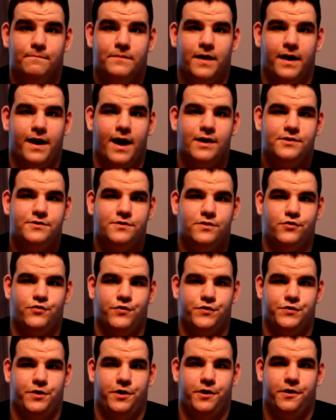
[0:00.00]
Hey guys,
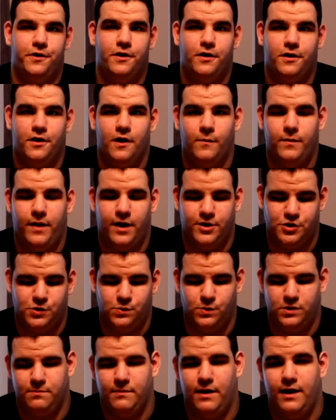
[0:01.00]
Drizer here, coming at you
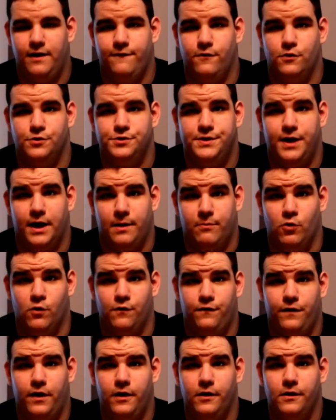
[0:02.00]
with my first deck
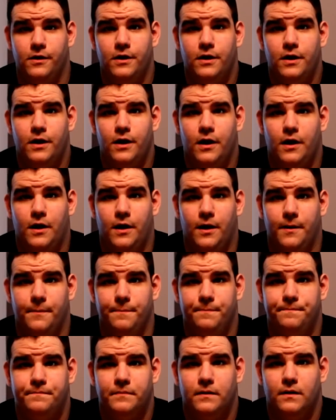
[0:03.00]
profile.
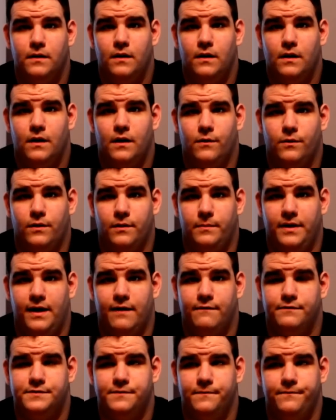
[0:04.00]
Going to be
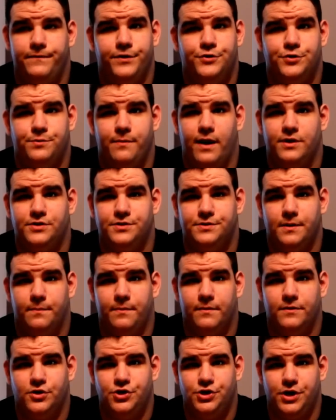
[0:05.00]
having some feature matches
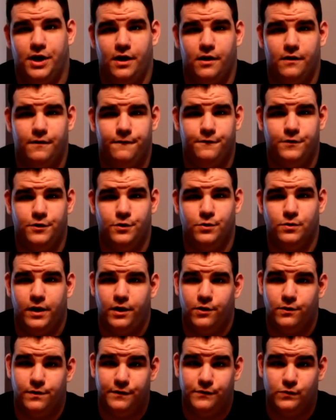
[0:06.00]
up on the channel for you
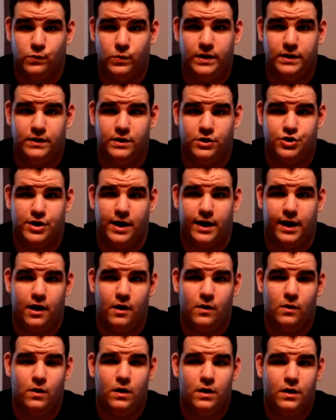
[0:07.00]
later this week to check
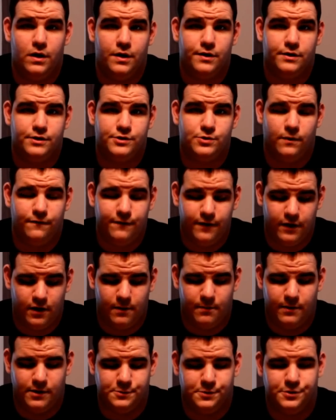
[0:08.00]
out. So I figured
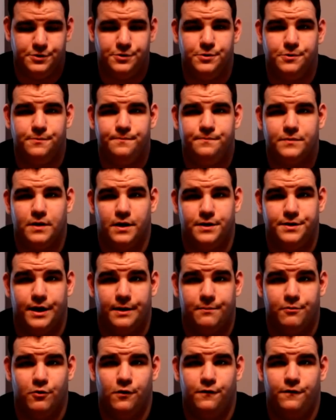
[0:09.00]
I might as well do a
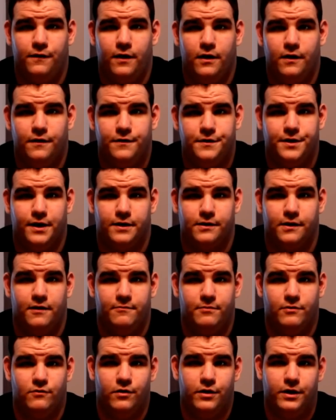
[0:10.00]
deck profile on the deck that
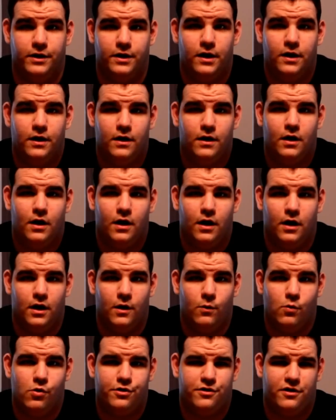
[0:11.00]
I've been running.
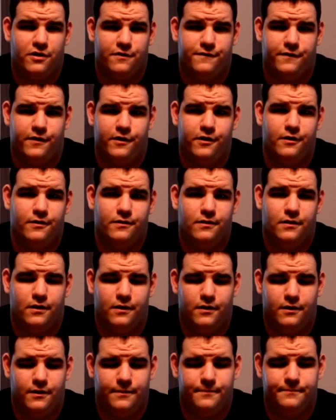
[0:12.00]
War Darkfire,
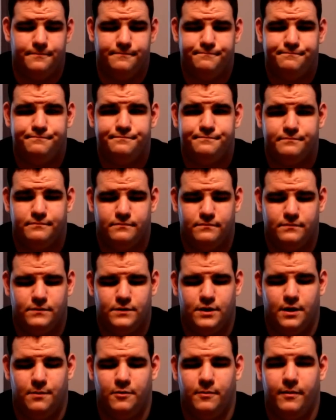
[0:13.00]

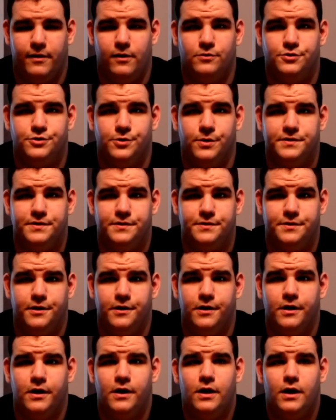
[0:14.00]
a couple of my own choices
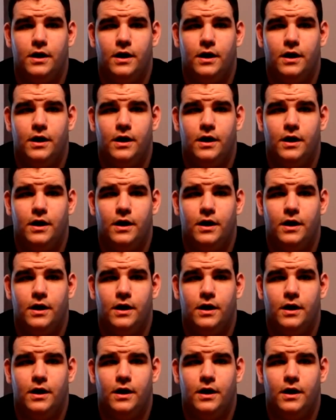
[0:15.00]
here.